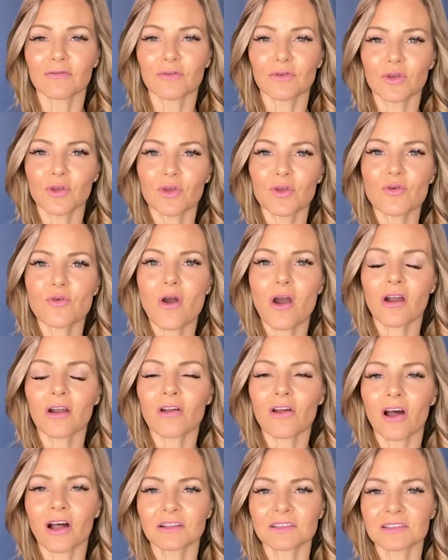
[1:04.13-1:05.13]
if you
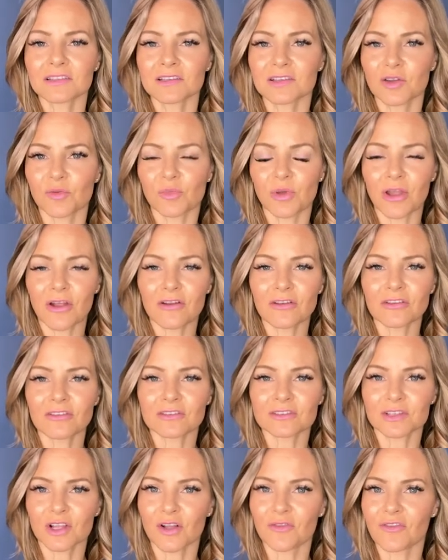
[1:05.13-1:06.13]
are constantly comparing
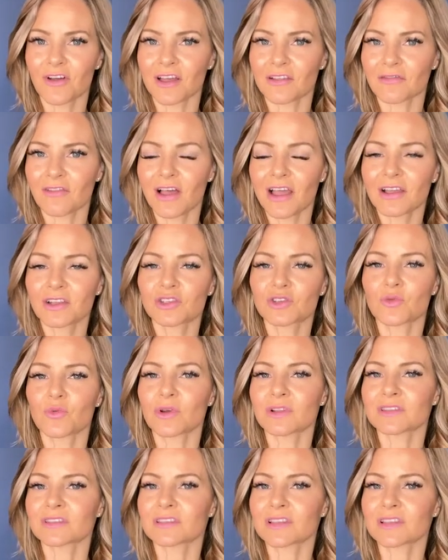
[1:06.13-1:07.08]
yourself online to what